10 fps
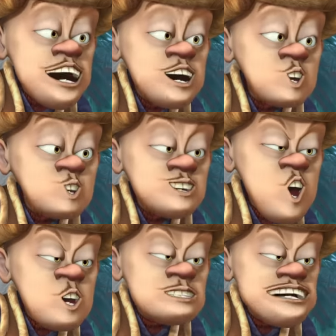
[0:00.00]
monster
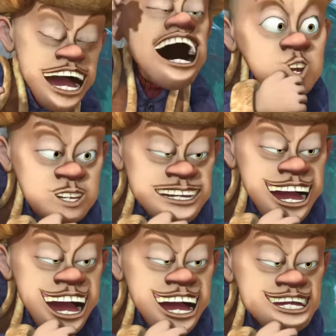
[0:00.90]
will be good and
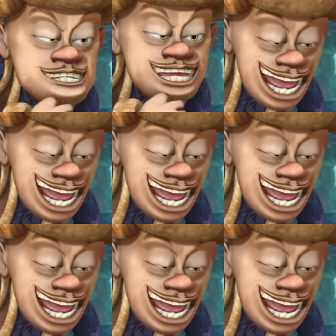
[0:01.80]
trapped.